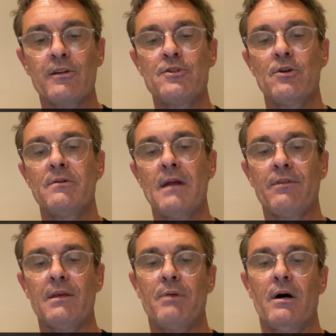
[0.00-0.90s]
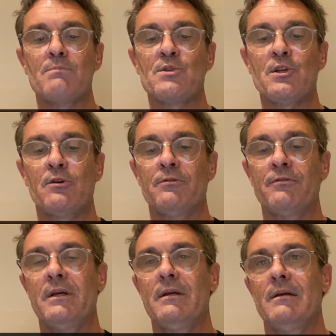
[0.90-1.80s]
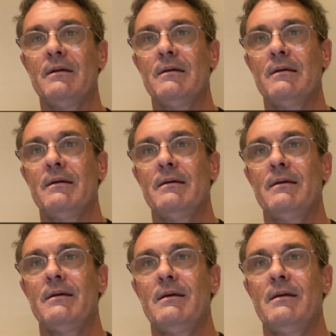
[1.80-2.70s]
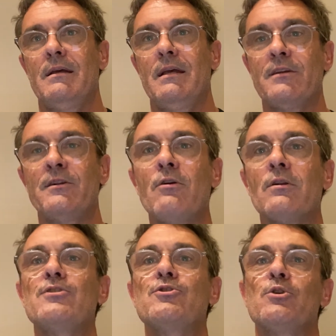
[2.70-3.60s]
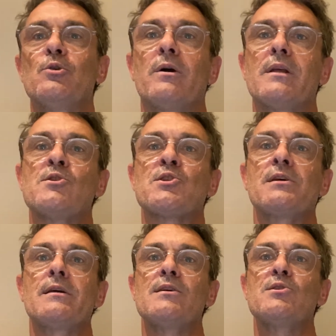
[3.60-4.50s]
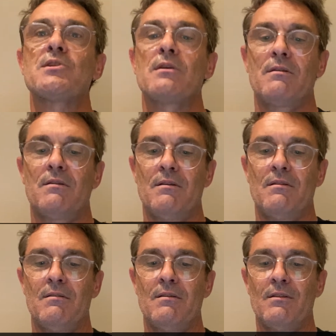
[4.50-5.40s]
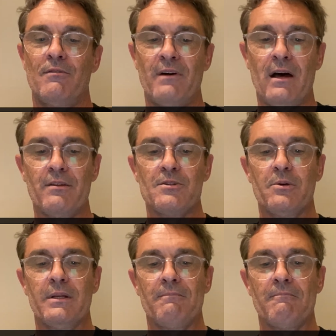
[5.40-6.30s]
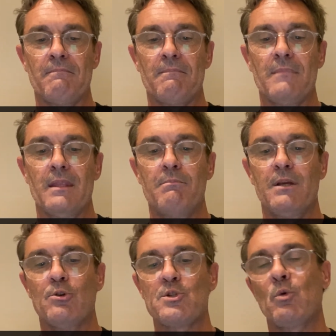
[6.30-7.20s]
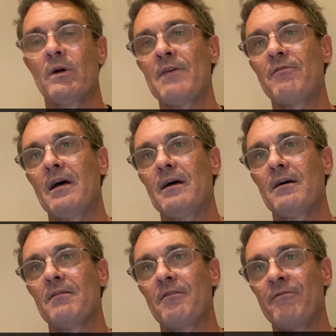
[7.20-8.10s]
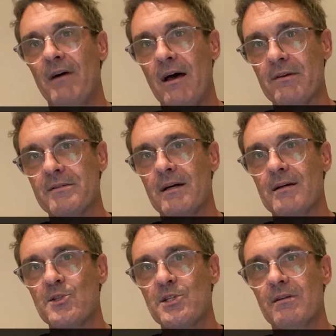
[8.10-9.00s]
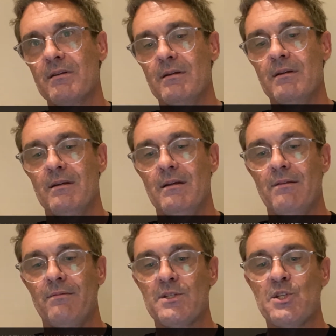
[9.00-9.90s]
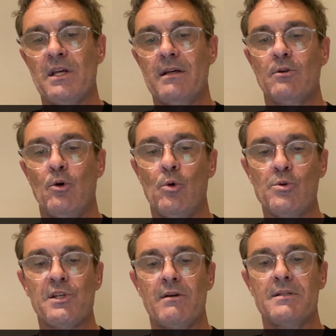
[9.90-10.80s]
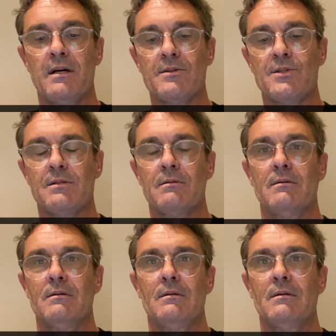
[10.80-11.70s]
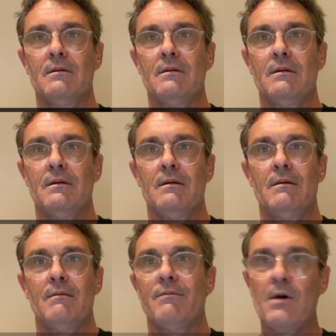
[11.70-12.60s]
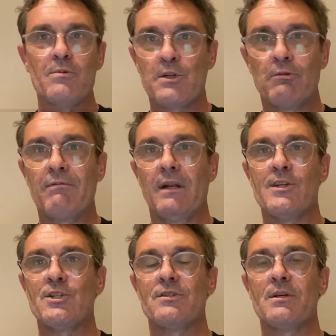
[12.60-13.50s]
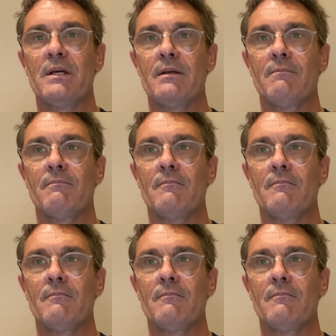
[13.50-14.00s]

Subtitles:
can do nothing by himself. He can only do what he sees the Father doing, because whatever the Father does, the Son also does. That was a revelation to me.